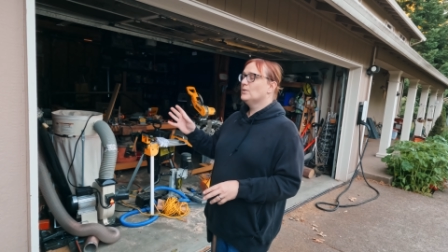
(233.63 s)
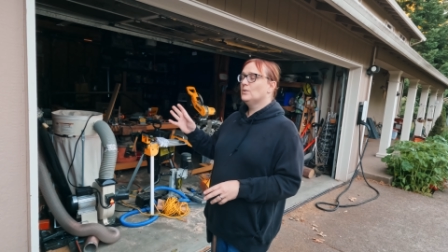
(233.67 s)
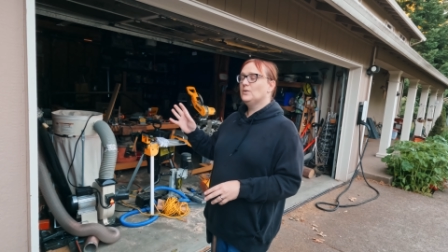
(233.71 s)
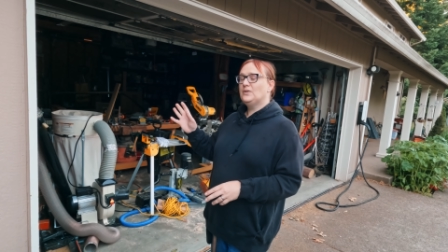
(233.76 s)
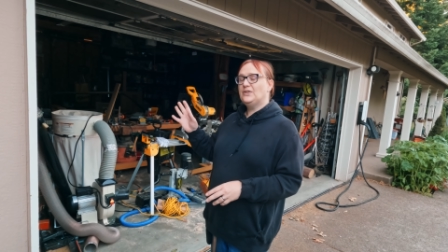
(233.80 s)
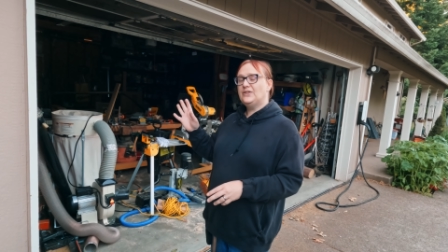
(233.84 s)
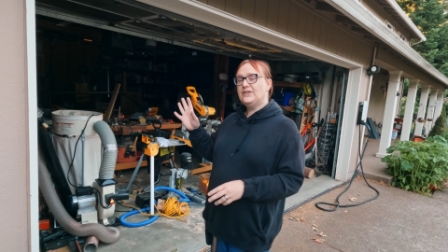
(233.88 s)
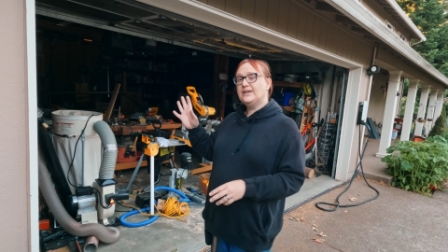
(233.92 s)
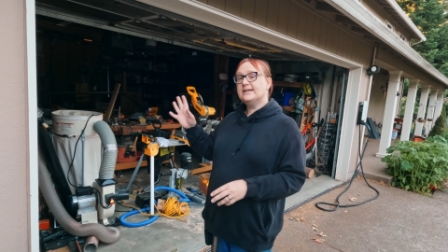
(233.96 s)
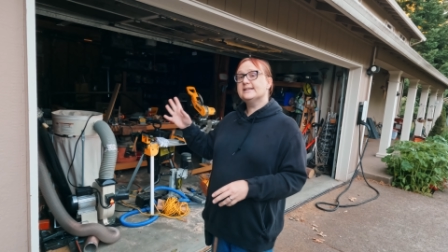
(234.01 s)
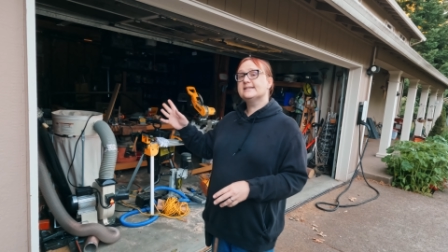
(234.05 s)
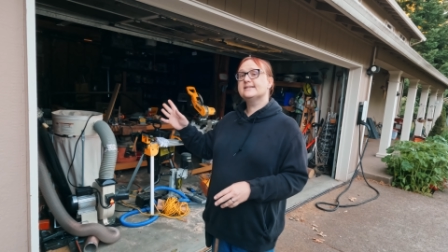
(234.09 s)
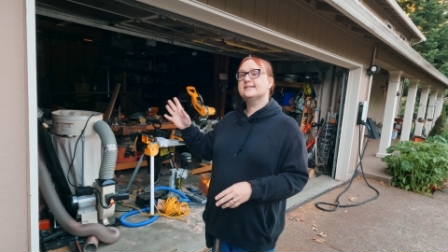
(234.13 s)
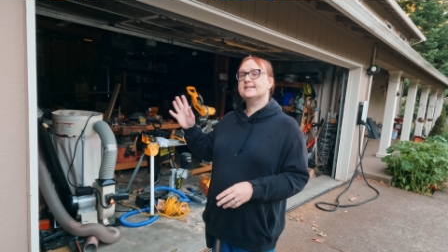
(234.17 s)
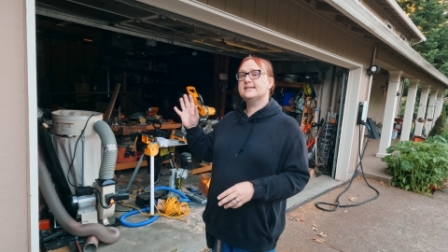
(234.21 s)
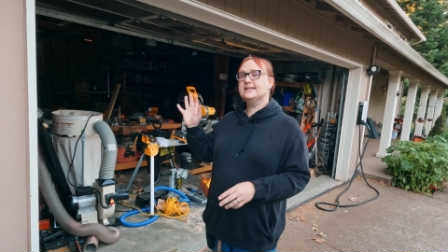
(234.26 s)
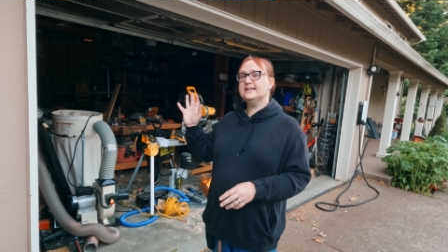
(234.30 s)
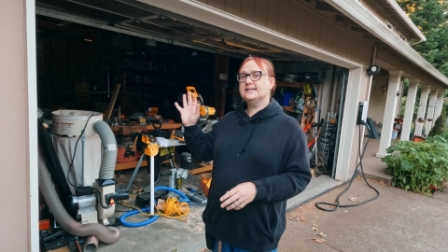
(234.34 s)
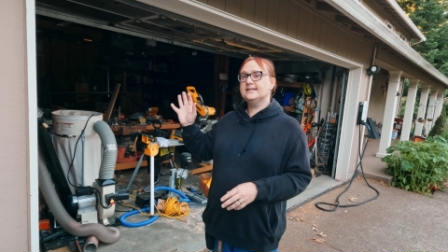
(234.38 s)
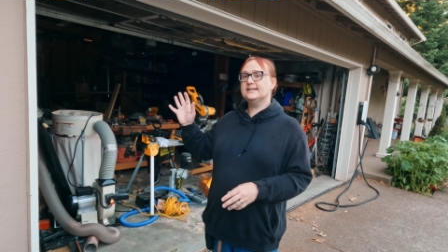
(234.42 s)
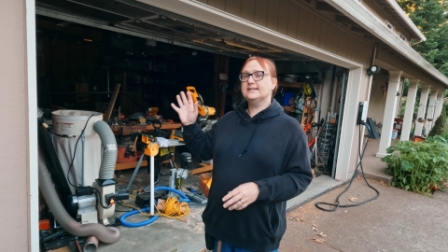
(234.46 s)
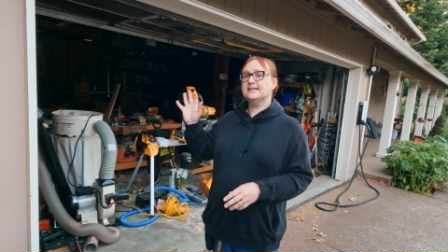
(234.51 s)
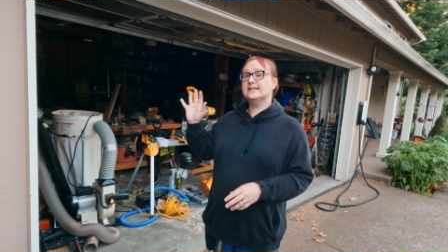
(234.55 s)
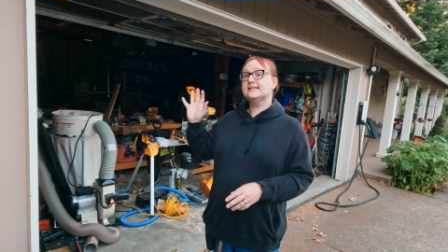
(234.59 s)
this,
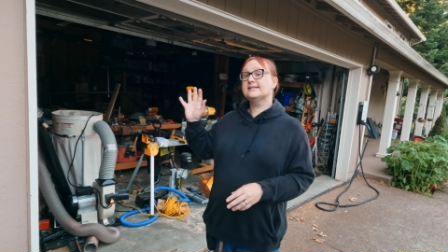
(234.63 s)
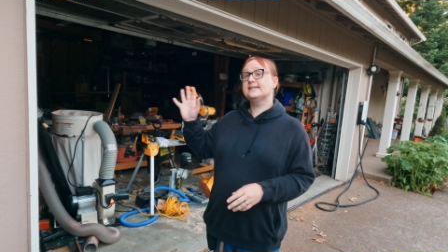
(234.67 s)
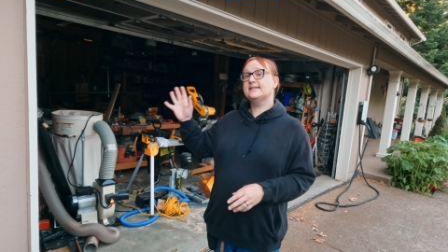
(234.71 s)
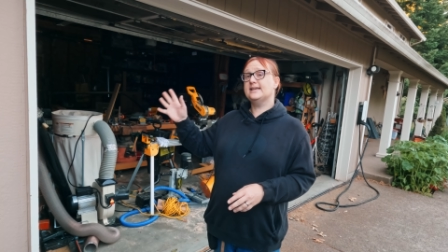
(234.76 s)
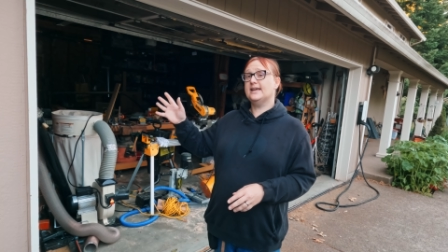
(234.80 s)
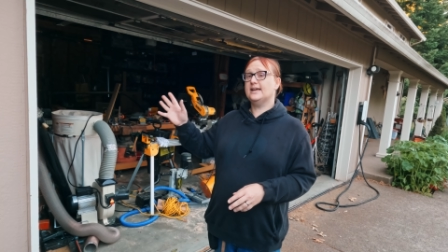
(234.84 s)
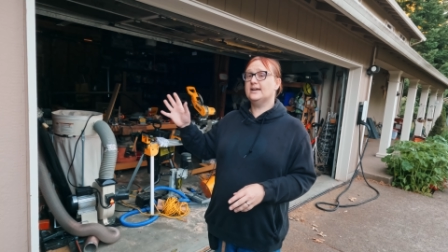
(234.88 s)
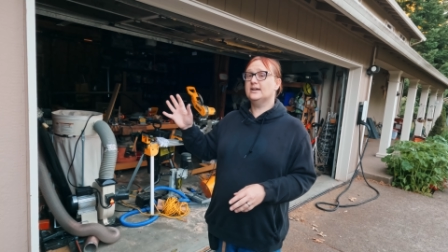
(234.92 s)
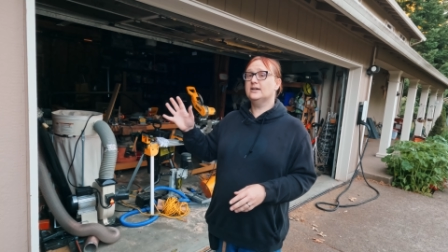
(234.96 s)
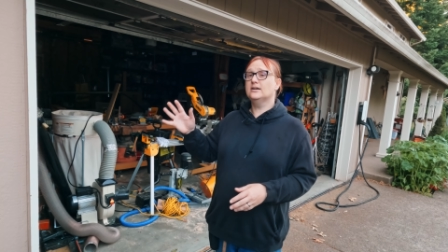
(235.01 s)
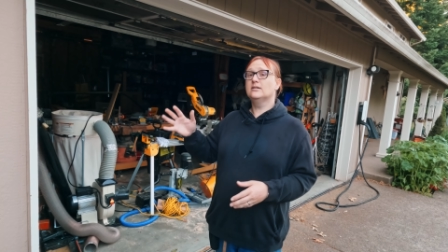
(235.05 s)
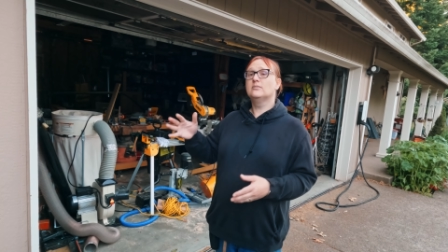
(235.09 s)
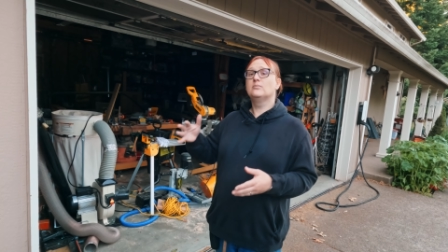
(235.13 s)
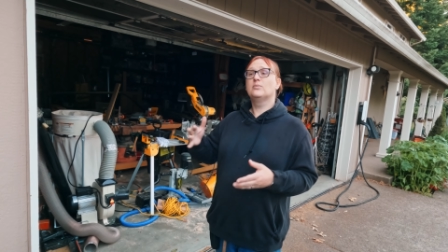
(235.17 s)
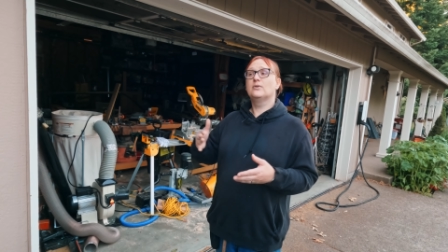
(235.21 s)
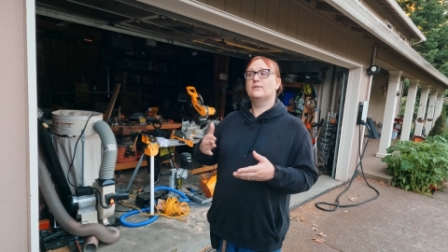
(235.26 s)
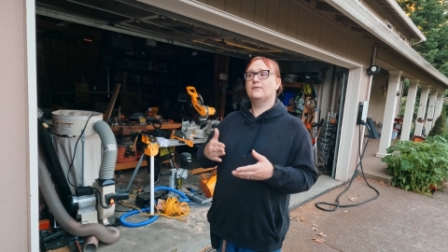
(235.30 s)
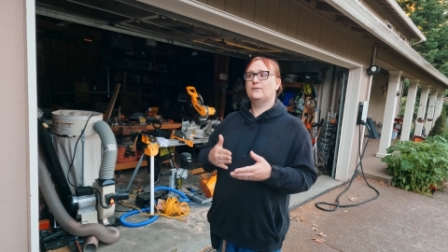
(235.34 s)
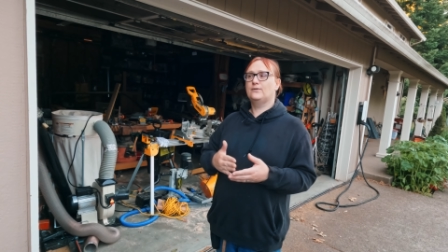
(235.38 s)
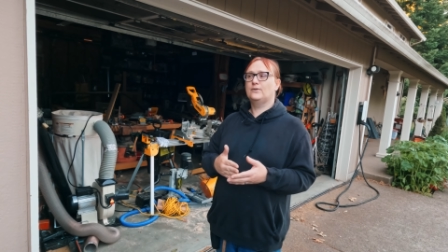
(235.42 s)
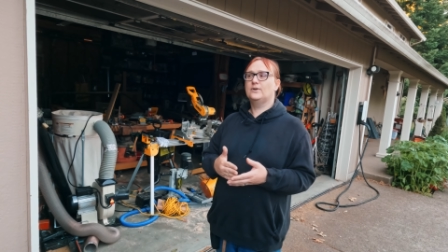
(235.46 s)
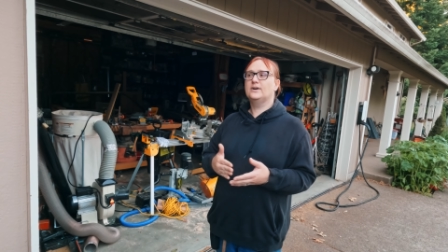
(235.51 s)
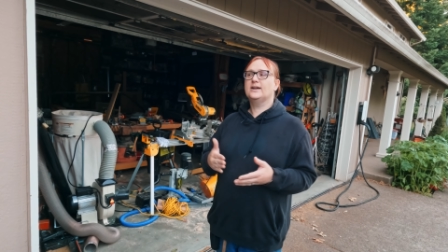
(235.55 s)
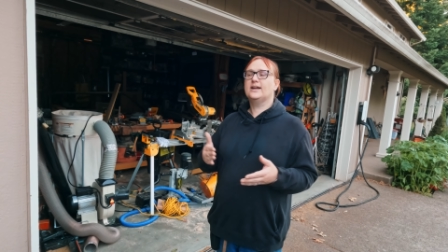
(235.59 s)
this year,
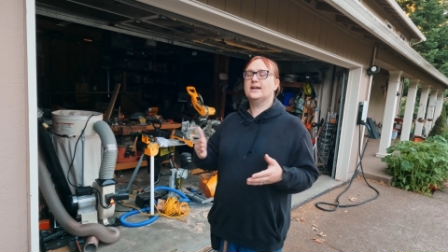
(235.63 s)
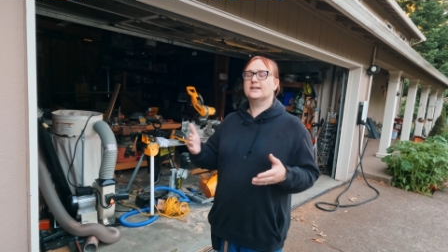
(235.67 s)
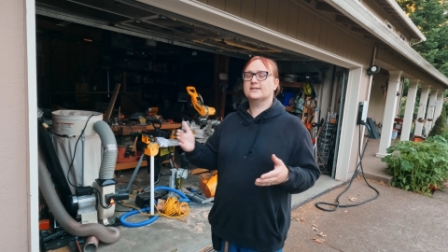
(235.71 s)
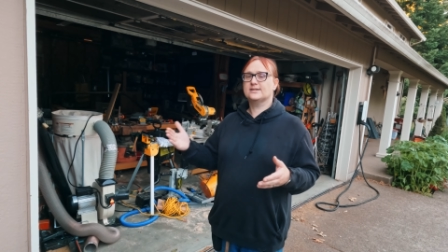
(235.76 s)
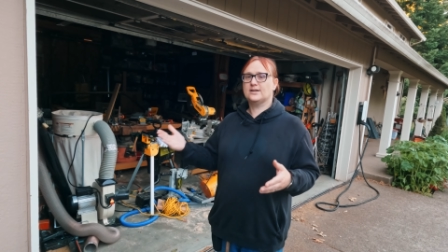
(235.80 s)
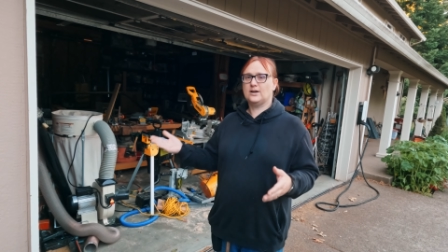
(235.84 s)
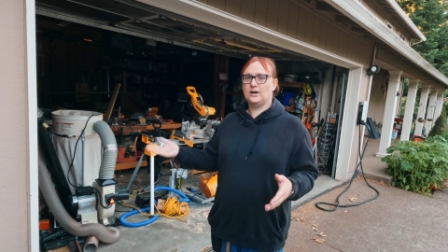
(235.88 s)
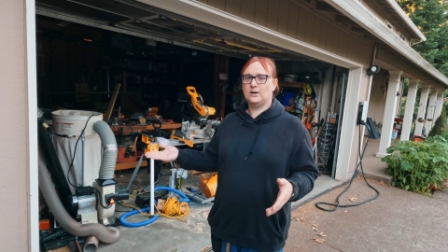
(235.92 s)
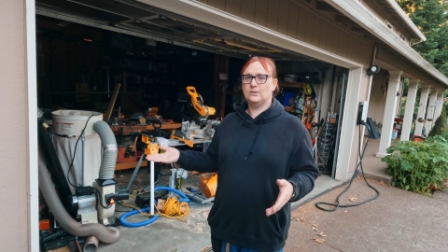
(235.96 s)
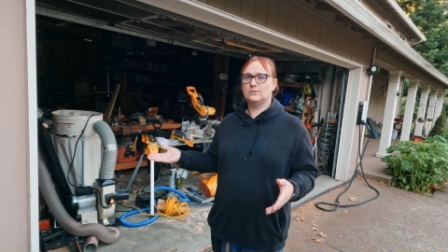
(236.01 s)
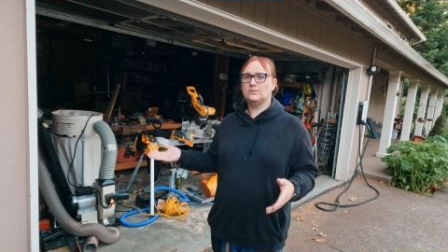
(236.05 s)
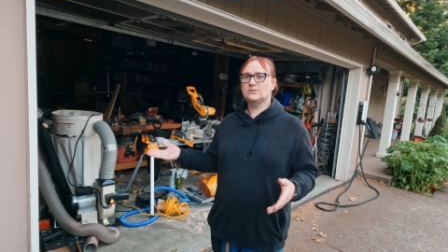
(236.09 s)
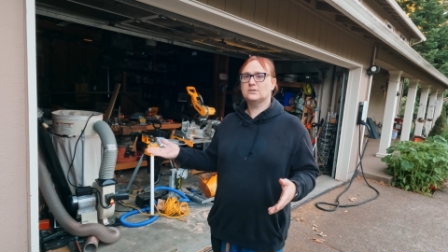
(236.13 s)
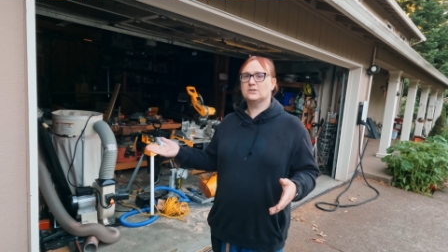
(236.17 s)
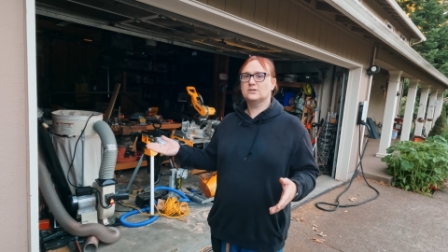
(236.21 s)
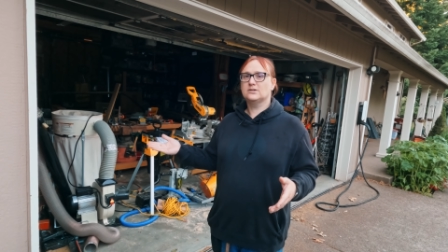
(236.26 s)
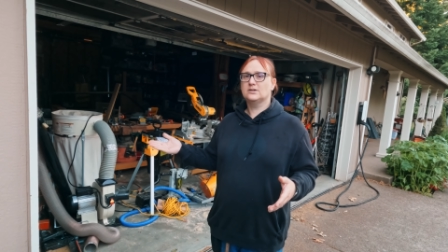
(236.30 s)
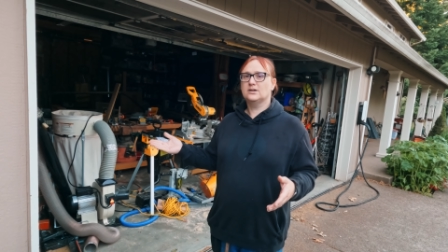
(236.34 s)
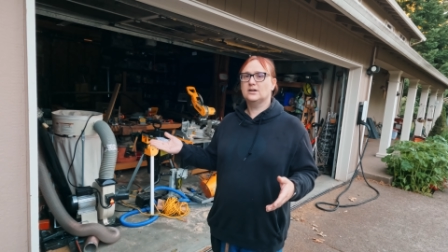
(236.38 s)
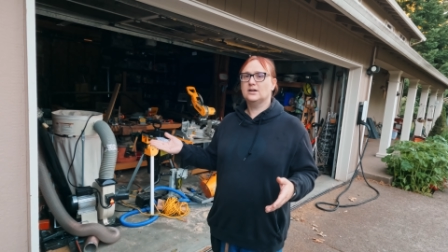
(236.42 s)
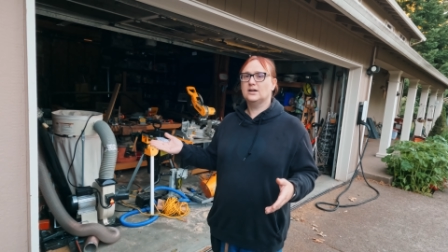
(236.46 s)
before it gets cold,